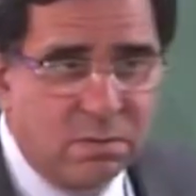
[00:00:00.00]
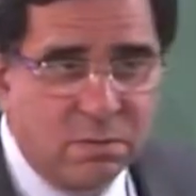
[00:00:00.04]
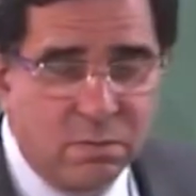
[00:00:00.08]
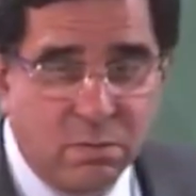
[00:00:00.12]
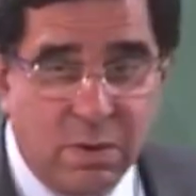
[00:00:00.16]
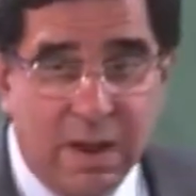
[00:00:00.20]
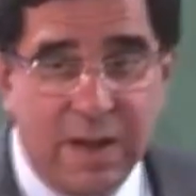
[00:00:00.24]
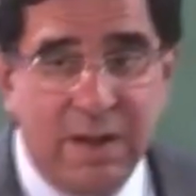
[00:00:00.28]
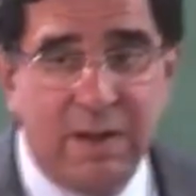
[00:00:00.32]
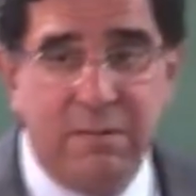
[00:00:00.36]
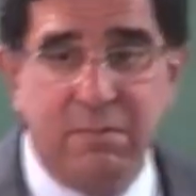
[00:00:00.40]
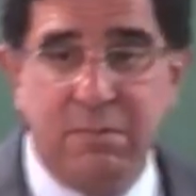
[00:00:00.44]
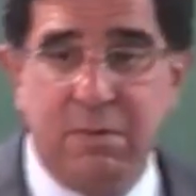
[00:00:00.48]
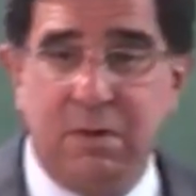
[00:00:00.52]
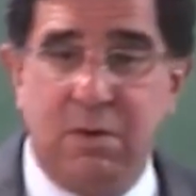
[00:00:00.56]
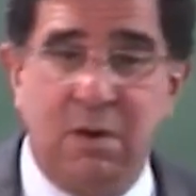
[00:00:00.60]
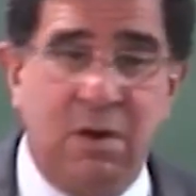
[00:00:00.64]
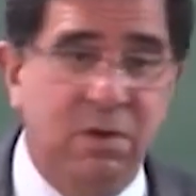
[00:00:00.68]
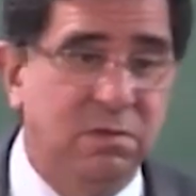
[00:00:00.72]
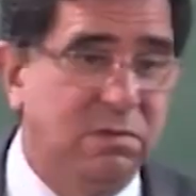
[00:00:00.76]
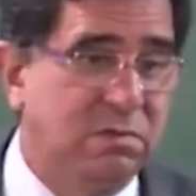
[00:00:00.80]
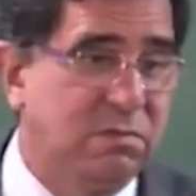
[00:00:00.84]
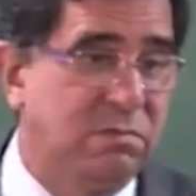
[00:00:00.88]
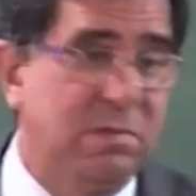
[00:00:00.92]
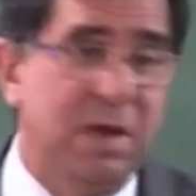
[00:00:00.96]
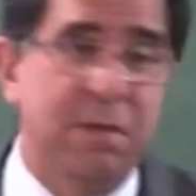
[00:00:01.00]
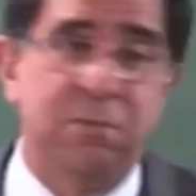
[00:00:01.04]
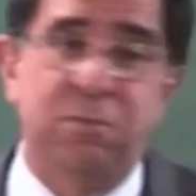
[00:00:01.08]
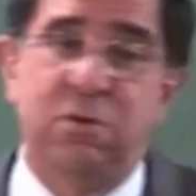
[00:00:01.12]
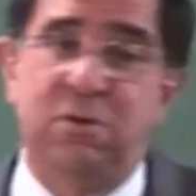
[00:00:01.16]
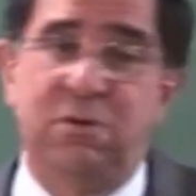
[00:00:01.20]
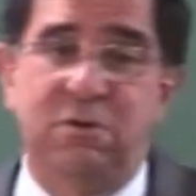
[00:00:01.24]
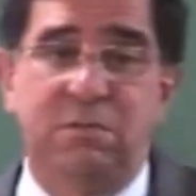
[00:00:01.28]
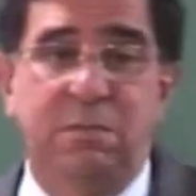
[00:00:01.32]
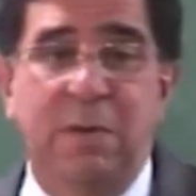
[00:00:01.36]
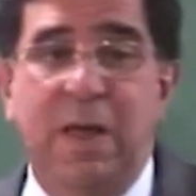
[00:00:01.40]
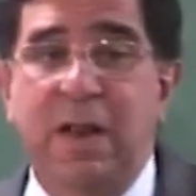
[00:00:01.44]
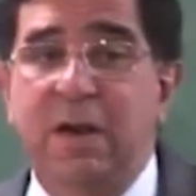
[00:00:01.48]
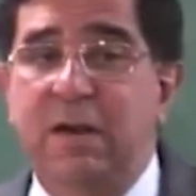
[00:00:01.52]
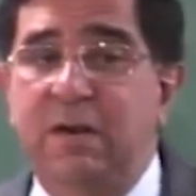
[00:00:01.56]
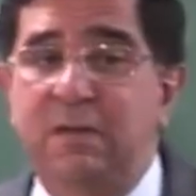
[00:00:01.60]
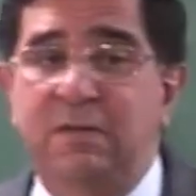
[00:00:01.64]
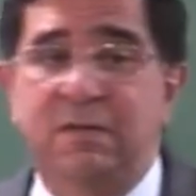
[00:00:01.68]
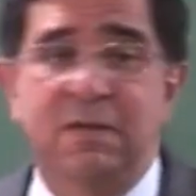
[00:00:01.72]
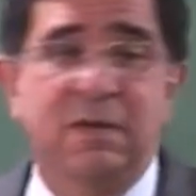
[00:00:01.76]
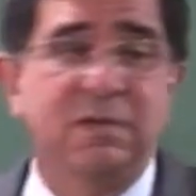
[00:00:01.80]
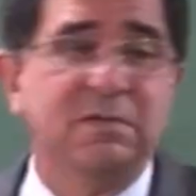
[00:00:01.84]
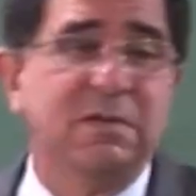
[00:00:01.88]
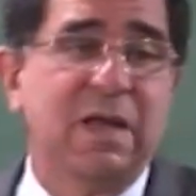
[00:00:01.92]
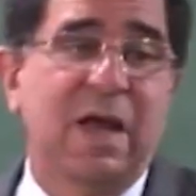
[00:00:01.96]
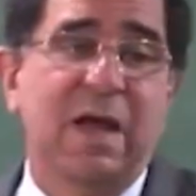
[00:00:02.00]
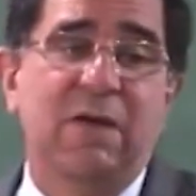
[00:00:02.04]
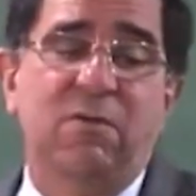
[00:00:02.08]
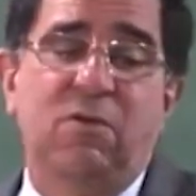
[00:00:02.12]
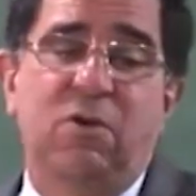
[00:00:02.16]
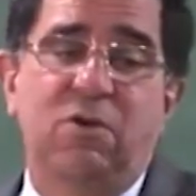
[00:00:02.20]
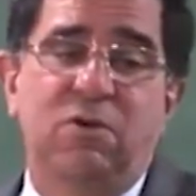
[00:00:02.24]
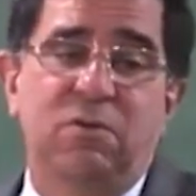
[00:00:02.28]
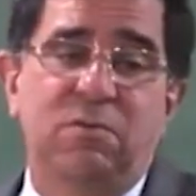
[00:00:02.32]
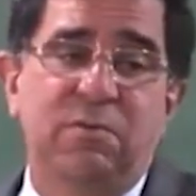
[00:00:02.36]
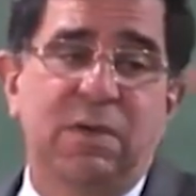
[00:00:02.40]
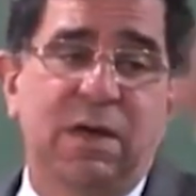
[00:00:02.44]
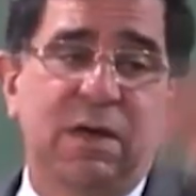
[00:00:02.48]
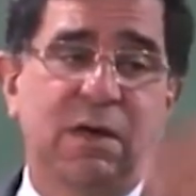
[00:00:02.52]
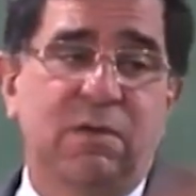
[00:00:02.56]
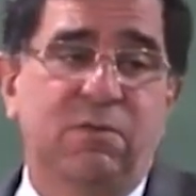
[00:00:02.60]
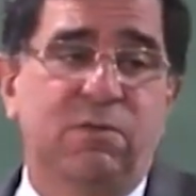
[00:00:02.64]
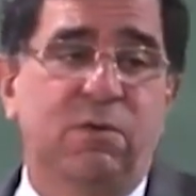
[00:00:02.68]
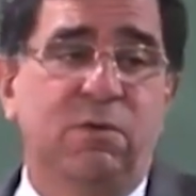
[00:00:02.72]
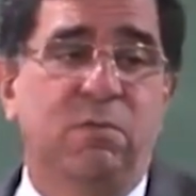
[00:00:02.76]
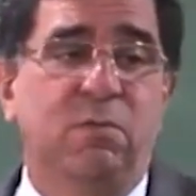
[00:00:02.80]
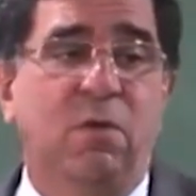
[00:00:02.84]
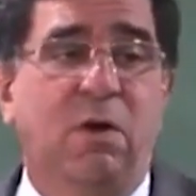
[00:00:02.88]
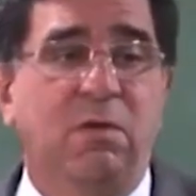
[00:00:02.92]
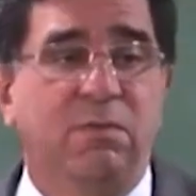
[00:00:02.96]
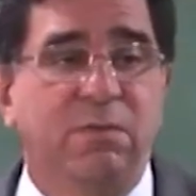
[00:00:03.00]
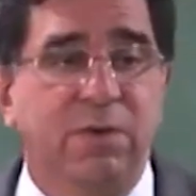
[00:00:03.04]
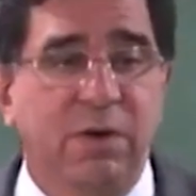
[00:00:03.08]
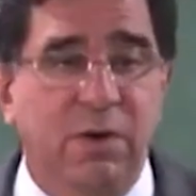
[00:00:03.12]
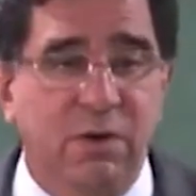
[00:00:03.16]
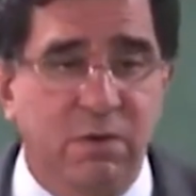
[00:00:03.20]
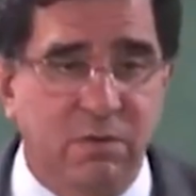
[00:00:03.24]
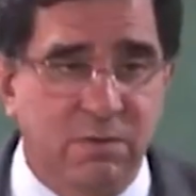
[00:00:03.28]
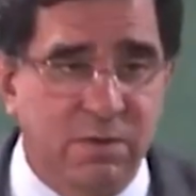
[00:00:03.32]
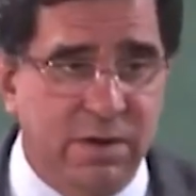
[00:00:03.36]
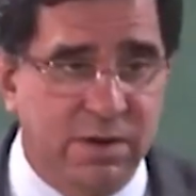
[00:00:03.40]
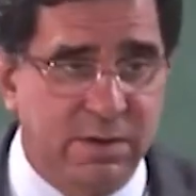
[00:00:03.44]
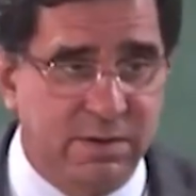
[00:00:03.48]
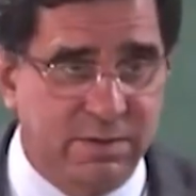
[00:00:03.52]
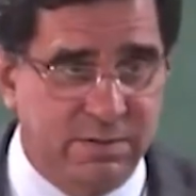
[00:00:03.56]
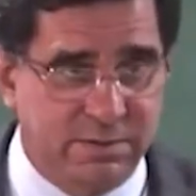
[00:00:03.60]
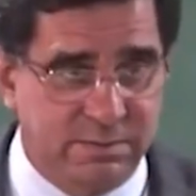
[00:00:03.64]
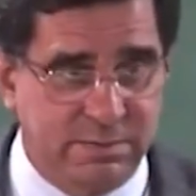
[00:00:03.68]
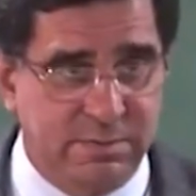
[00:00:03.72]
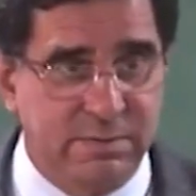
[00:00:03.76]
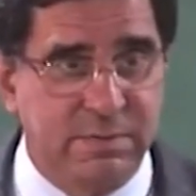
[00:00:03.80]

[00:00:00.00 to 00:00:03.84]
Why? Because my municipality says I want to make a football field over it.